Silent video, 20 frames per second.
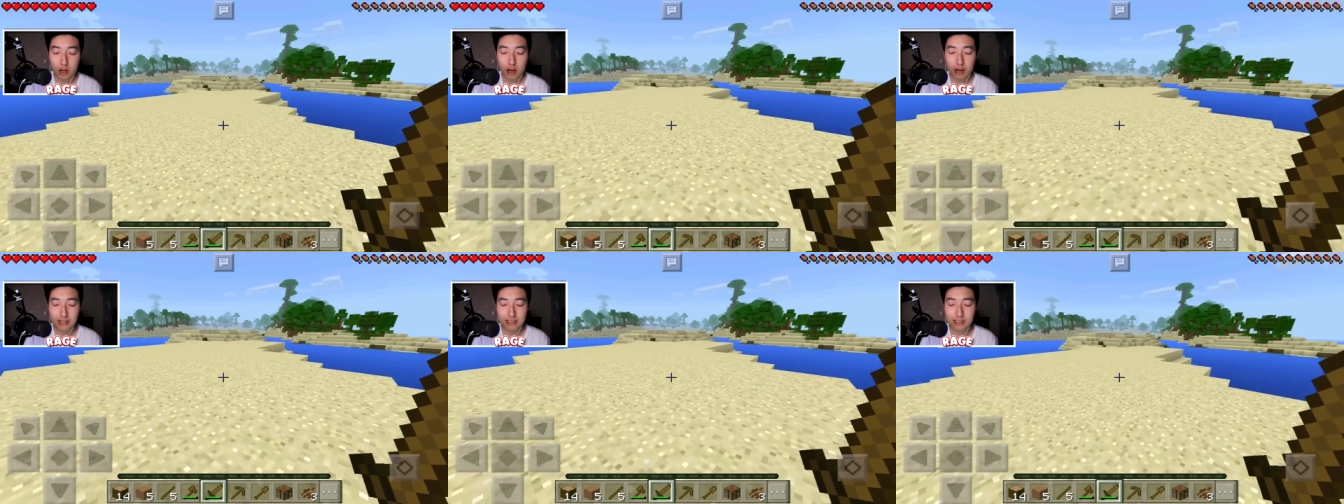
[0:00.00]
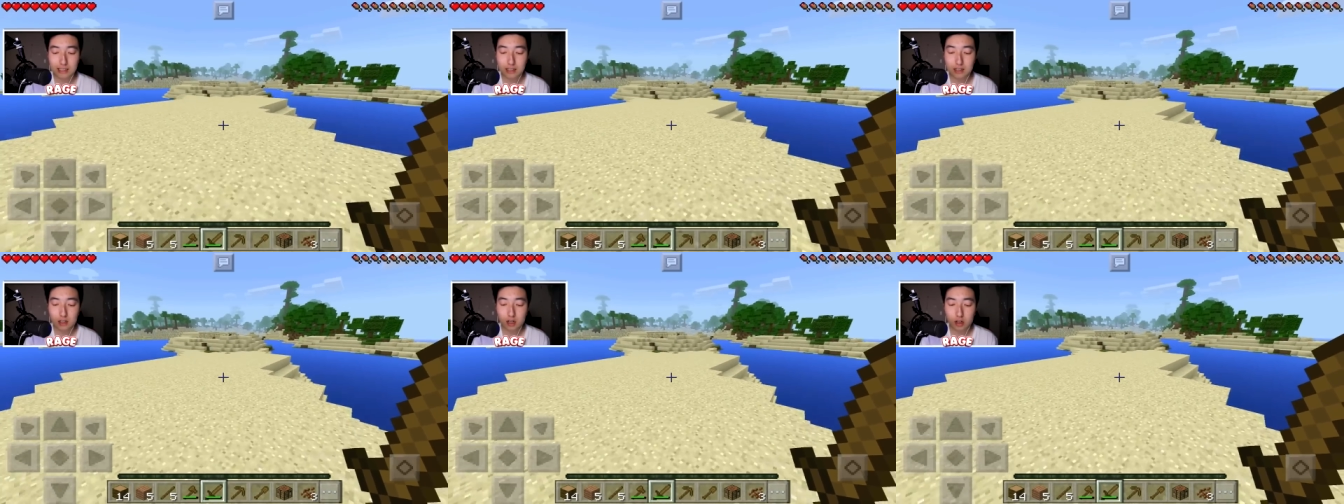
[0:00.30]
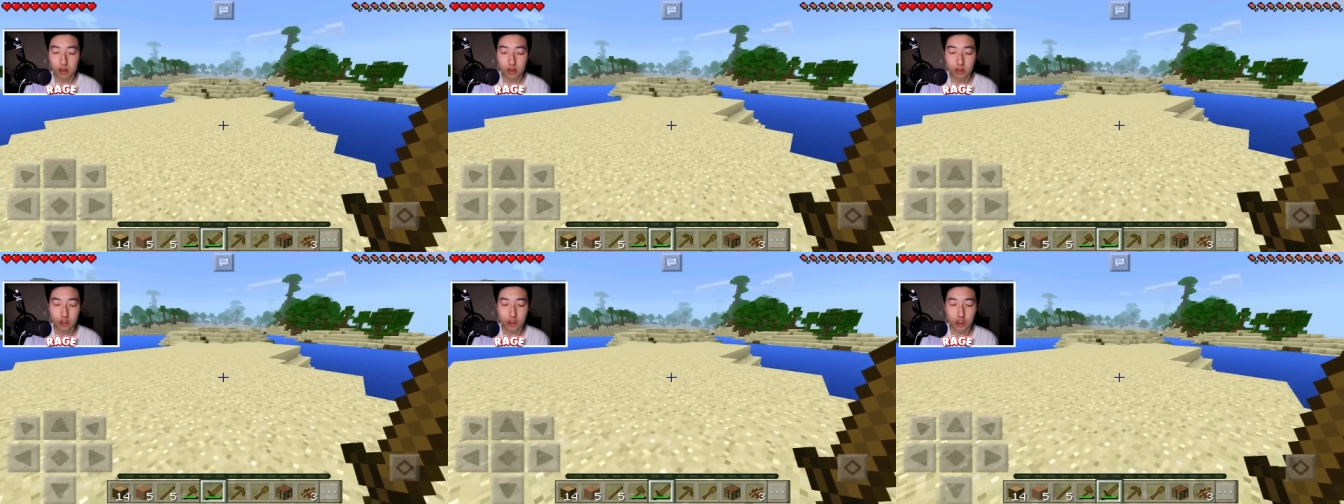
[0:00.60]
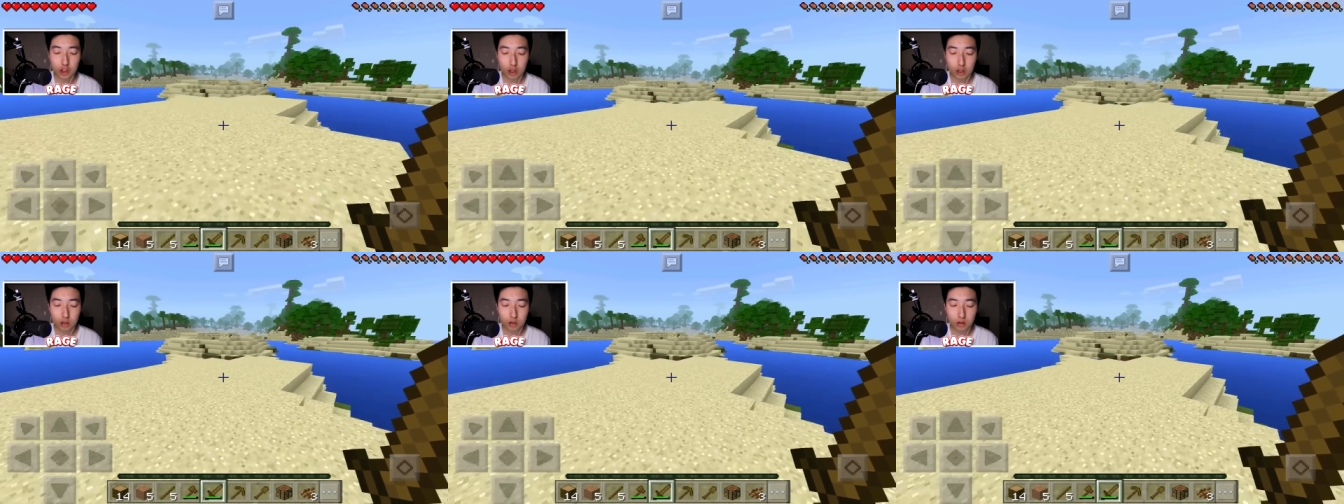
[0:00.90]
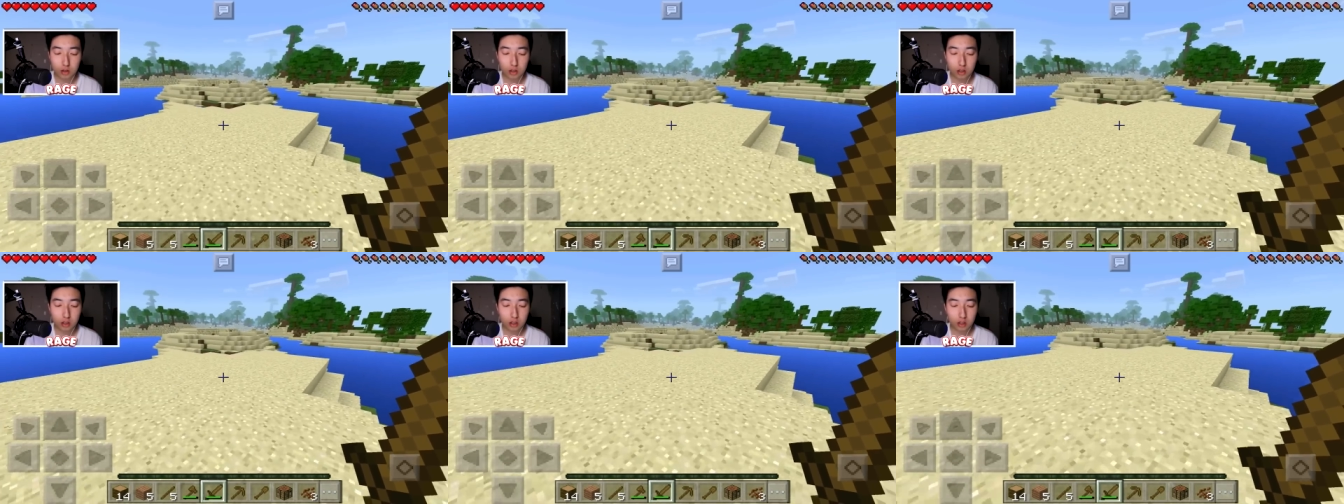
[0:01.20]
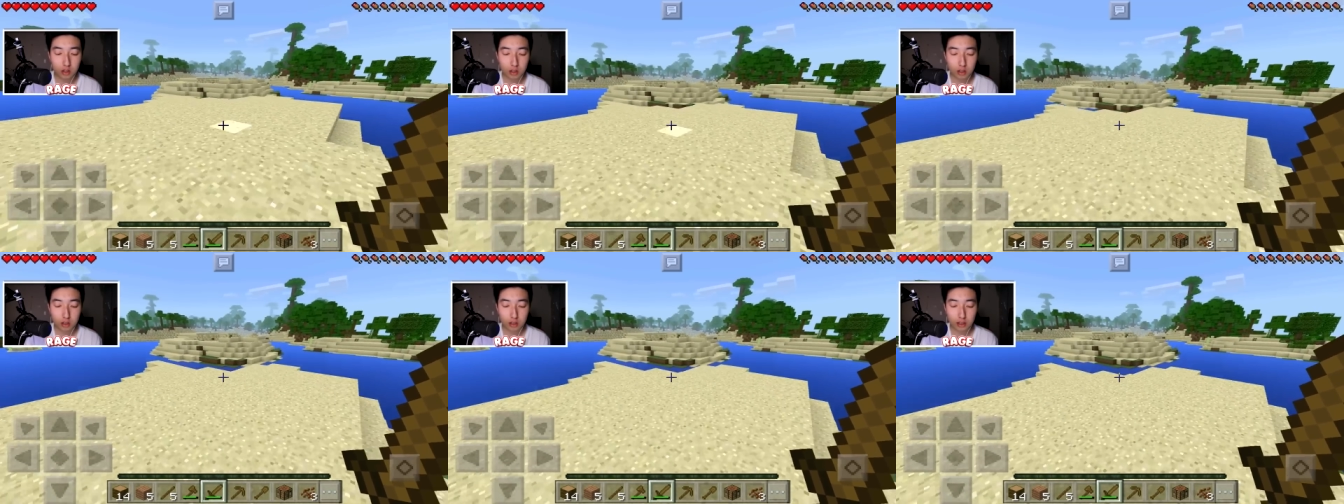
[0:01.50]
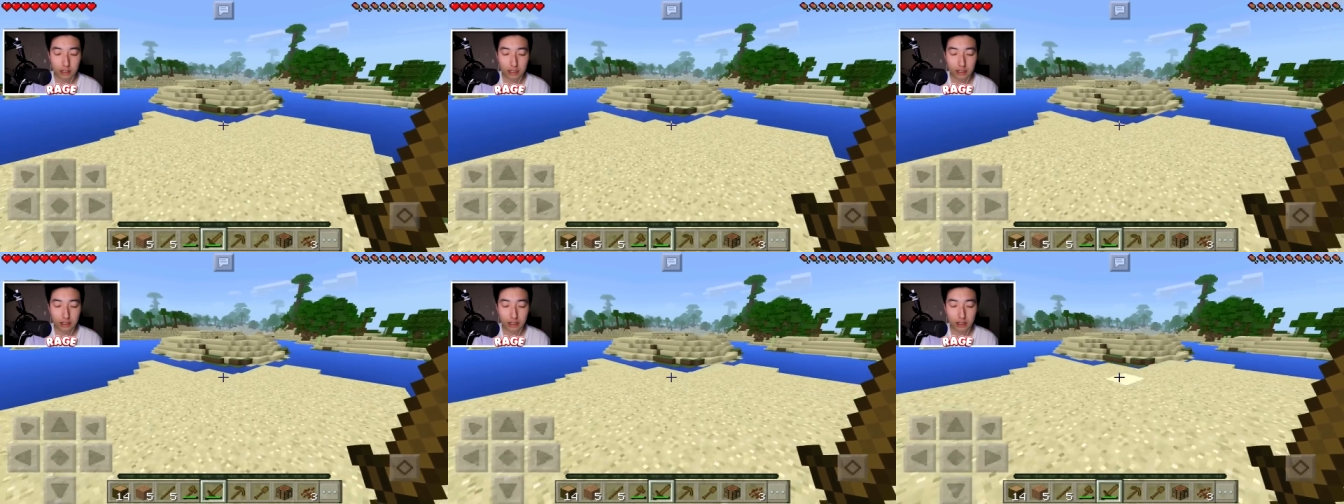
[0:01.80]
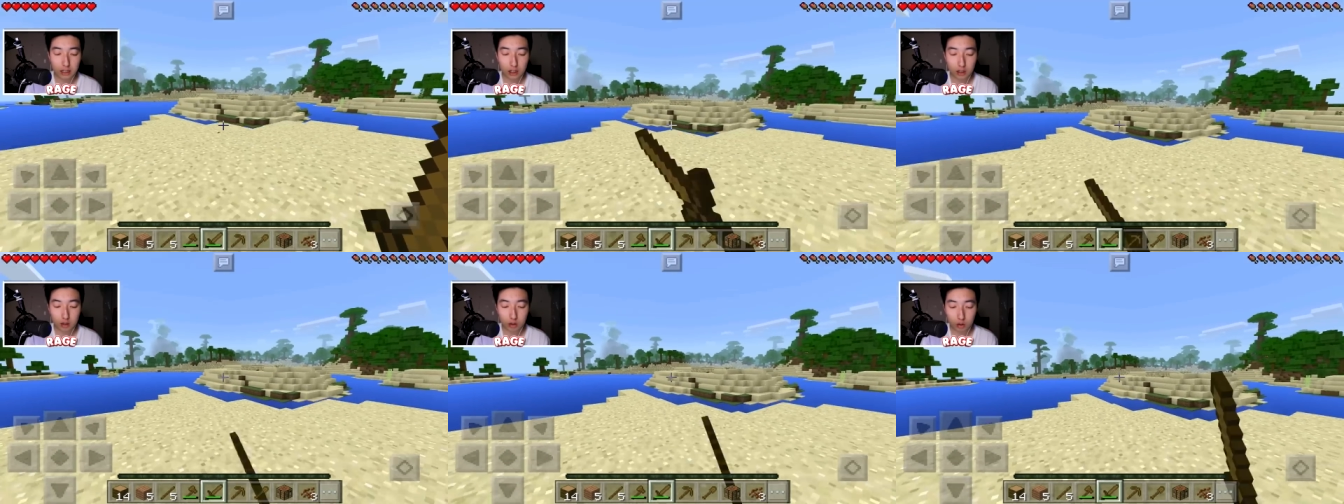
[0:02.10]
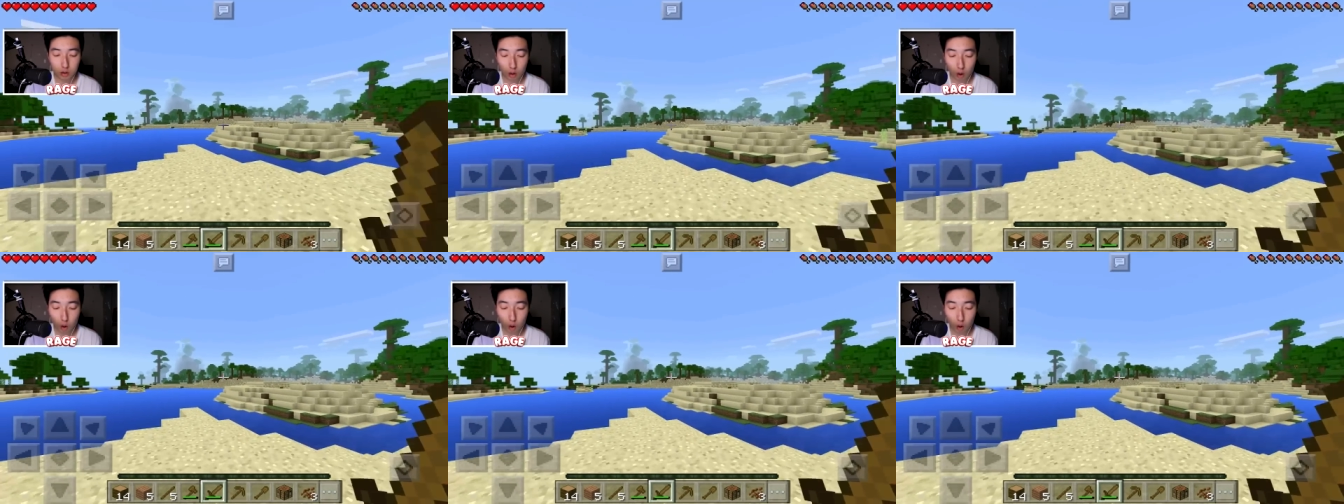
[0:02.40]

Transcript: I see another jungle, like getting close.